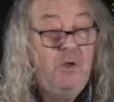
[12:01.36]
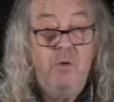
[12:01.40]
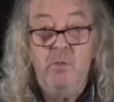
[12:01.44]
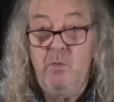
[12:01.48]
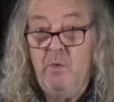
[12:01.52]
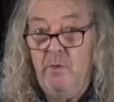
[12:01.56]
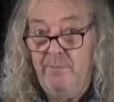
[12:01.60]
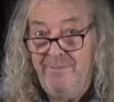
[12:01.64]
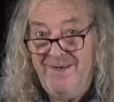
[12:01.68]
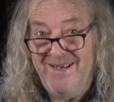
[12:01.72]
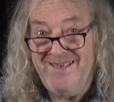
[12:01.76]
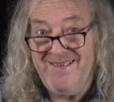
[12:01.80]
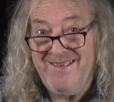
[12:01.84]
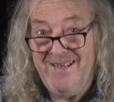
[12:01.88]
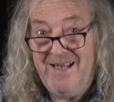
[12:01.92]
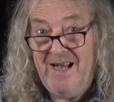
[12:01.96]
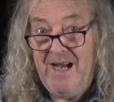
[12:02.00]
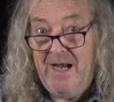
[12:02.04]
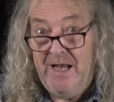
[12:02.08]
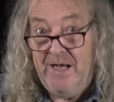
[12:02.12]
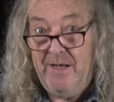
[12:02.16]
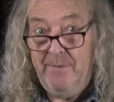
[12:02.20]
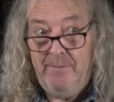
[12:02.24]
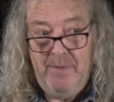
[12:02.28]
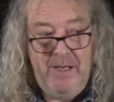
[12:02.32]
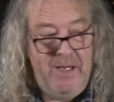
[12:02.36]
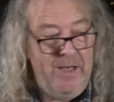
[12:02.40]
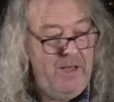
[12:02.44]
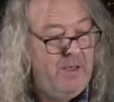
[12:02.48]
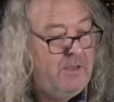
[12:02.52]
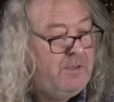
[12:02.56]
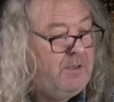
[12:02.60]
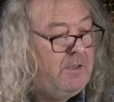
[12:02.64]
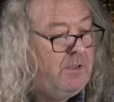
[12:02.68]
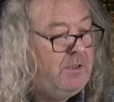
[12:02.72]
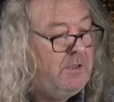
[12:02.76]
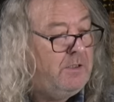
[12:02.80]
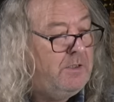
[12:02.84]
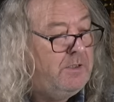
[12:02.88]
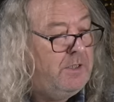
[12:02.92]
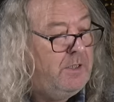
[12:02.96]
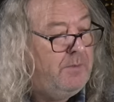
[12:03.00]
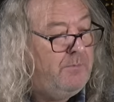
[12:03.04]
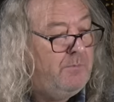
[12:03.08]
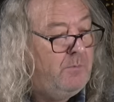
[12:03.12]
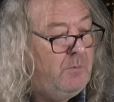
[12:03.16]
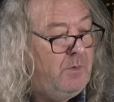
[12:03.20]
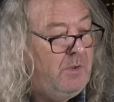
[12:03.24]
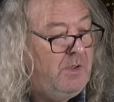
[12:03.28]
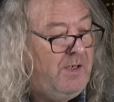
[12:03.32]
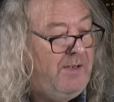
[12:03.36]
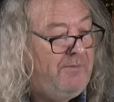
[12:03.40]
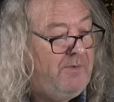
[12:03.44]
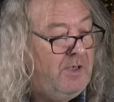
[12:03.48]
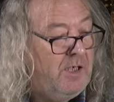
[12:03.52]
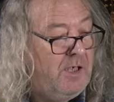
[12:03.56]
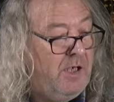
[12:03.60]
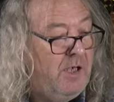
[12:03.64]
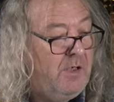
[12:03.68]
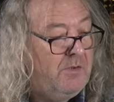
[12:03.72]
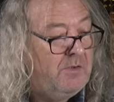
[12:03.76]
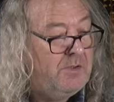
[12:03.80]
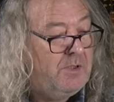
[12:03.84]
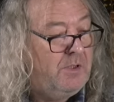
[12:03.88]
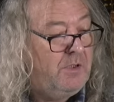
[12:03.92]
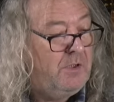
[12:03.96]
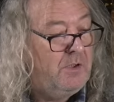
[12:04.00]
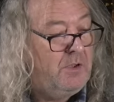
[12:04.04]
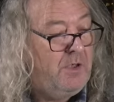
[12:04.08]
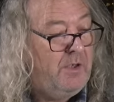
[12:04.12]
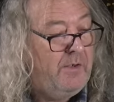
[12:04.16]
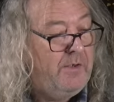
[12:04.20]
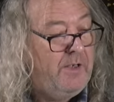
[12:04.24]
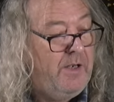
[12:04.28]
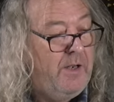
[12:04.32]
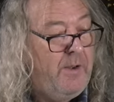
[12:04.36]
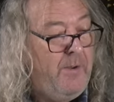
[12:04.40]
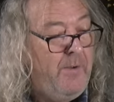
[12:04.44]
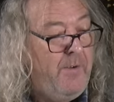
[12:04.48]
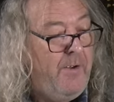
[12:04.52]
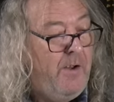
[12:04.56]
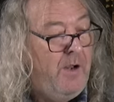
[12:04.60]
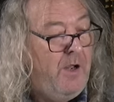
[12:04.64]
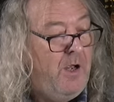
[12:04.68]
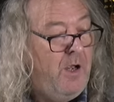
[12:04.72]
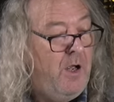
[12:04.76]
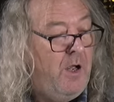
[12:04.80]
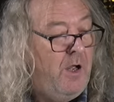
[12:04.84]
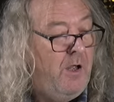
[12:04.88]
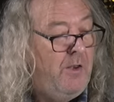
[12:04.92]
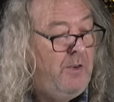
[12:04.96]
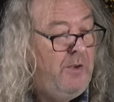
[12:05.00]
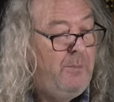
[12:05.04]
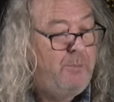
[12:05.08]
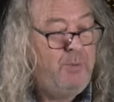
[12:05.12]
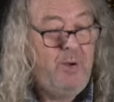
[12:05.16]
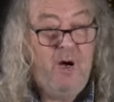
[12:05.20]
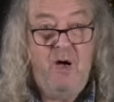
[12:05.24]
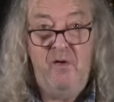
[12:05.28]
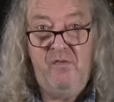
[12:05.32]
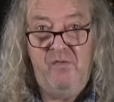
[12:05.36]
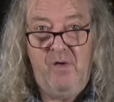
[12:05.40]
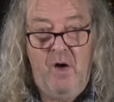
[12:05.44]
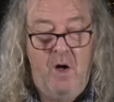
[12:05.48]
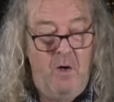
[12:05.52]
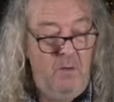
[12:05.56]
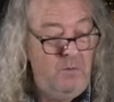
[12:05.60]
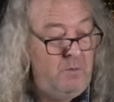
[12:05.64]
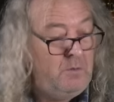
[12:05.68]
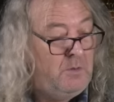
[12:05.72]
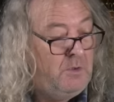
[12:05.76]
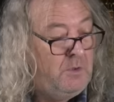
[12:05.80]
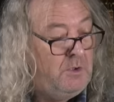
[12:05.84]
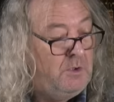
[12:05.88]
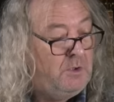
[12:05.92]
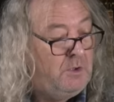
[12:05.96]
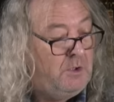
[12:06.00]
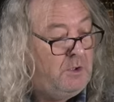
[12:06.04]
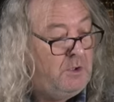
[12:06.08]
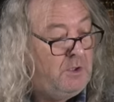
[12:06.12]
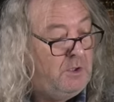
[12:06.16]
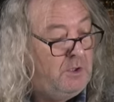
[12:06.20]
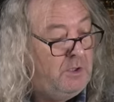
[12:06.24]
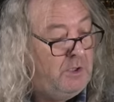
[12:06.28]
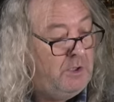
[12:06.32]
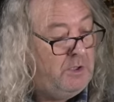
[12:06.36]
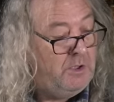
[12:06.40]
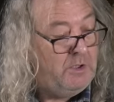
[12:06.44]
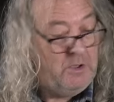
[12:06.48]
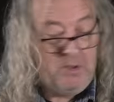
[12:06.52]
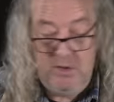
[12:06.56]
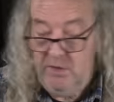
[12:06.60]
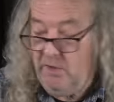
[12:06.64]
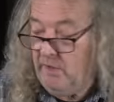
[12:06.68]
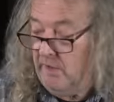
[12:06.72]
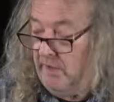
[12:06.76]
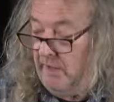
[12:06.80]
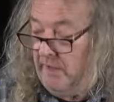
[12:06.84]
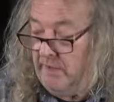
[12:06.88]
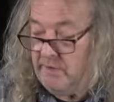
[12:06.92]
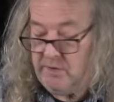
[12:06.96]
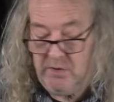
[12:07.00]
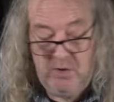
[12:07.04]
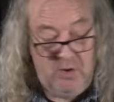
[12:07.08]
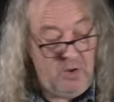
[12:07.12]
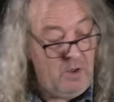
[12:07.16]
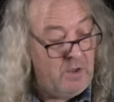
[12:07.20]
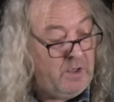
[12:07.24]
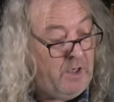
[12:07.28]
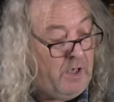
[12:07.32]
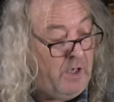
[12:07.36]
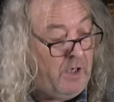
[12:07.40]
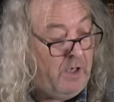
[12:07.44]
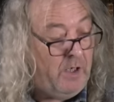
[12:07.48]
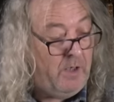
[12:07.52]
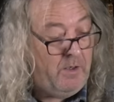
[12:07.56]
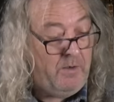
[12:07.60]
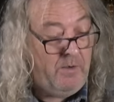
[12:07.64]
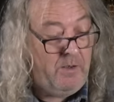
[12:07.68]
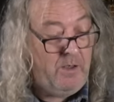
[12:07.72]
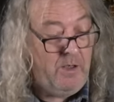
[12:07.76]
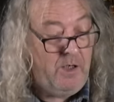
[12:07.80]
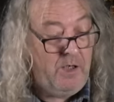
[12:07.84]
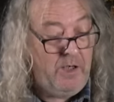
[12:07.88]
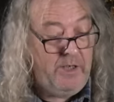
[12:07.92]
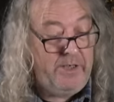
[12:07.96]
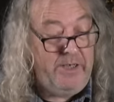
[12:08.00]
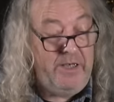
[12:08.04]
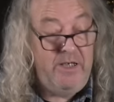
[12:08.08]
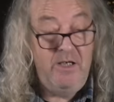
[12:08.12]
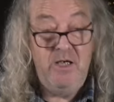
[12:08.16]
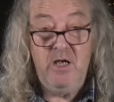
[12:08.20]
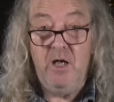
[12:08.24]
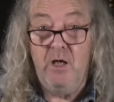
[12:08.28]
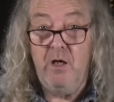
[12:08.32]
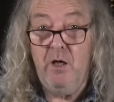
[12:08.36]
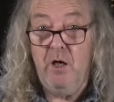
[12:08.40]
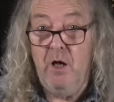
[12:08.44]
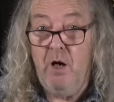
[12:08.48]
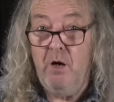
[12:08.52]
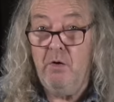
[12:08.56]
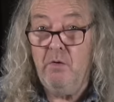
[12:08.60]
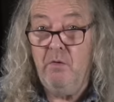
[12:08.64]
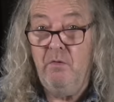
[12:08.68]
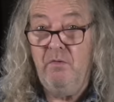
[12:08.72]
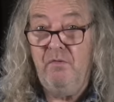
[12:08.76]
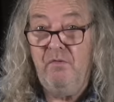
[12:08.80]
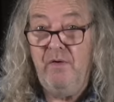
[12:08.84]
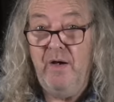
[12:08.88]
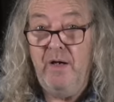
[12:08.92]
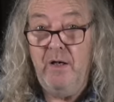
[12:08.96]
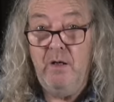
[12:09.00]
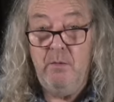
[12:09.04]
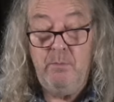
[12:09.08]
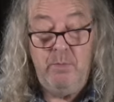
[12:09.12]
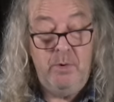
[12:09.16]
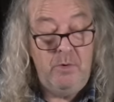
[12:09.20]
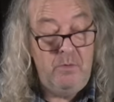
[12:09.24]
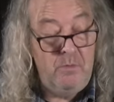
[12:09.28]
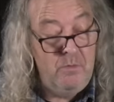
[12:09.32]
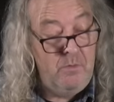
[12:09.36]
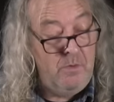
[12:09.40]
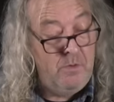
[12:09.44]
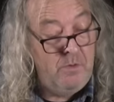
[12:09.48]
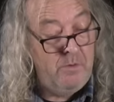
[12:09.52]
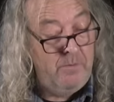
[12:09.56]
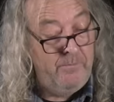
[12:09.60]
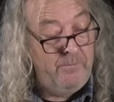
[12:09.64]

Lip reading: We'll measure that in a minute and we'll have a closer look at the profile. It's got an Indian Laurel fingerboard,